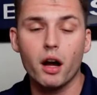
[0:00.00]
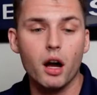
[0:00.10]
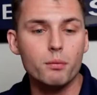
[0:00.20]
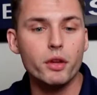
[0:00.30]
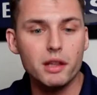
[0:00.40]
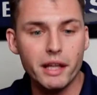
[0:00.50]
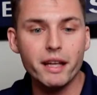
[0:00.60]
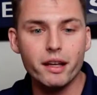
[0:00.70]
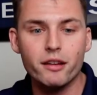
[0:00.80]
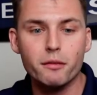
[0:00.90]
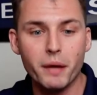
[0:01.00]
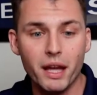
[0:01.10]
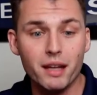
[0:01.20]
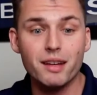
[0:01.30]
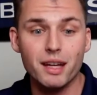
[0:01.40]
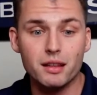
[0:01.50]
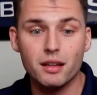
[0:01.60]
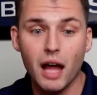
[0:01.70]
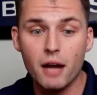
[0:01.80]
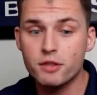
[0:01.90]
Um, the link is pinned in the
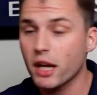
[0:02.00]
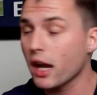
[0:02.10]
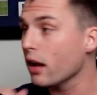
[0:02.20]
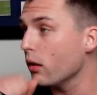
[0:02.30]
live chat.